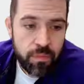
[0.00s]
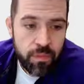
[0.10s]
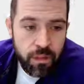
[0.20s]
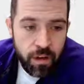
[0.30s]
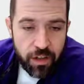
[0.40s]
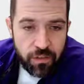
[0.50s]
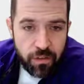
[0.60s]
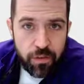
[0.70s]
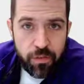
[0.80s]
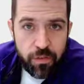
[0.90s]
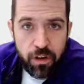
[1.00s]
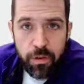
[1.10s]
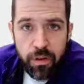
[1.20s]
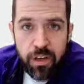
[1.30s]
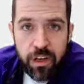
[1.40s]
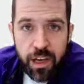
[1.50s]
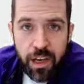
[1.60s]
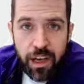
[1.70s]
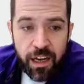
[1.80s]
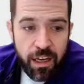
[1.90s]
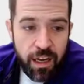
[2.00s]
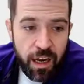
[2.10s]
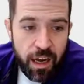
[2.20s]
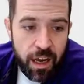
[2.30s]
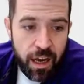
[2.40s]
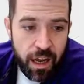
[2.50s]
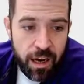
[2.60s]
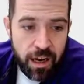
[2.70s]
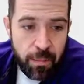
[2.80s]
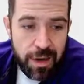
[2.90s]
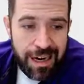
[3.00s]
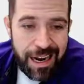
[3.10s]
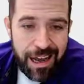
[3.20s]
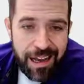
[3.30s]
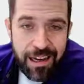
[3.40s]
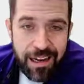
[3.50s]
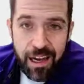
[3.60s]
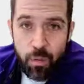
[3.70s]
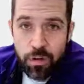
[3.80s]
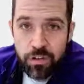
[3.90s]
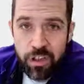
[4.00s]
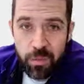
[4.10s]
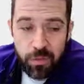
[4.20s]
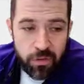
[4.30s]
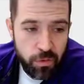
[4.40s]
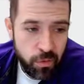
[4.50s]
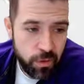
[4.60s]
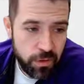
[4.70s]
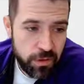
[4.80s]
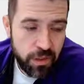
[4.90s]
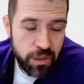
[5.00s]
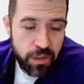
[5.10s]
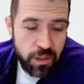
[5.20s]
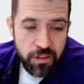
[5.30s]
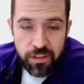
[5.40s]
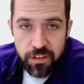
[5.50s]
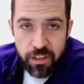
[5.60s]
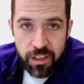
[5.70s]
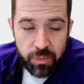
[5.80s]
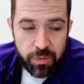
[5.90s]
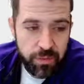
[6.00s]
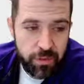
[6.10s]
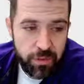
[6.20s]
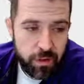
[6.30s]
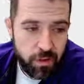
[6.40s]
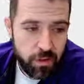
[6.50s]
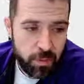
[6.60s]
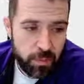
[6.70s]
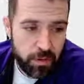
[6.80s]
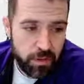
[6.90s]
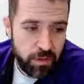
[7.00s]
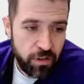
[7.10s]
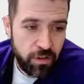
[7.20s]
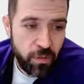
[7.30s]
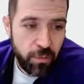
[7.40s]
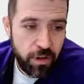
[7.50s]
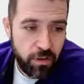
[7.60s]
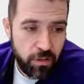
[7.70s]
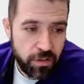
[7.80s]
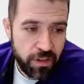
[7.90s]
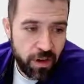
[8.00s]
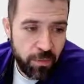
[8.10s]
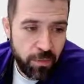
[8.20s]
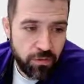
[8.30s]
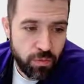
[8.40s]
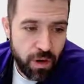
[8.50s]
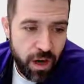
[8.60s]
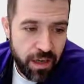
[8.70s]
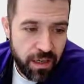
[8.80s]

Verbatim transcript: Alright, so in this video I'll be looking at uh, number 9 on worksheet number 2. Just like in the previous videos, I'm gonna, what I'm going to do is start out by drawing